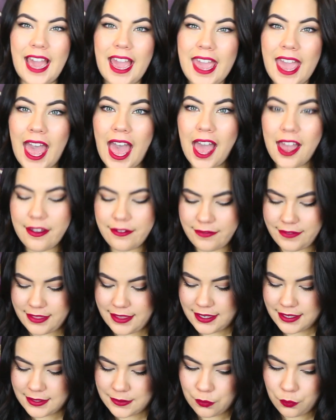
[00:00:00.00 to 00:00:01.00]
I have
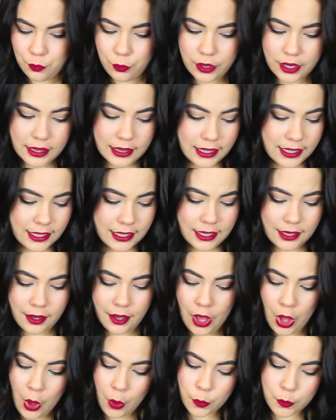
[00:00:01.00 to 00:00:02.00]
this really
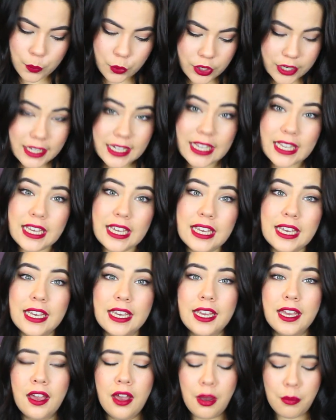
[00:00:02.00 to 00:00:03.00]

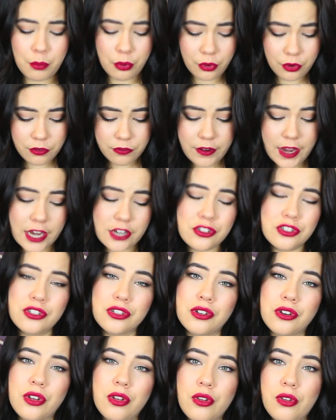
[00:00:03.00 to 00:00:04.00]
pretty
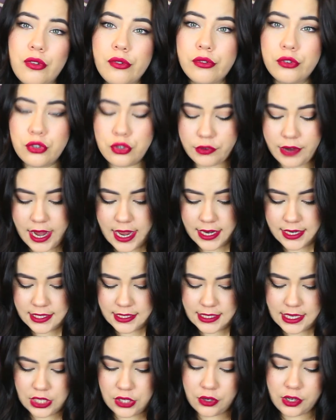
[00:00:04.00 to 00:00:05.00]
professional dress
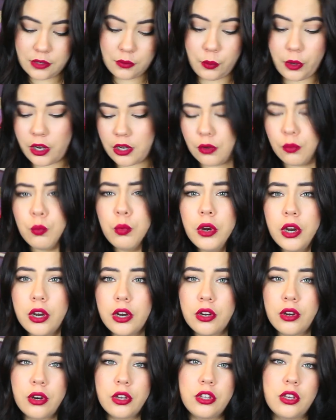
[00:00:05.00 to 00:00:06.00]
that you can wear to
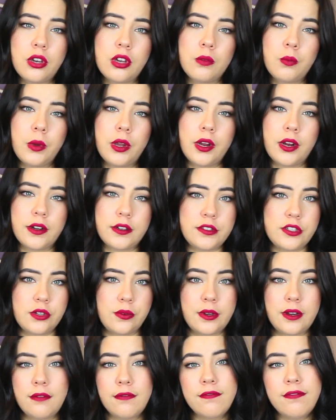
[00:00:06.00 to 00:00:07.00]
work or you can wear to
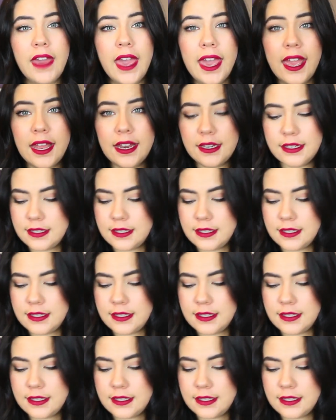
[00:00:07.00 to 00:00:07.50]
an event.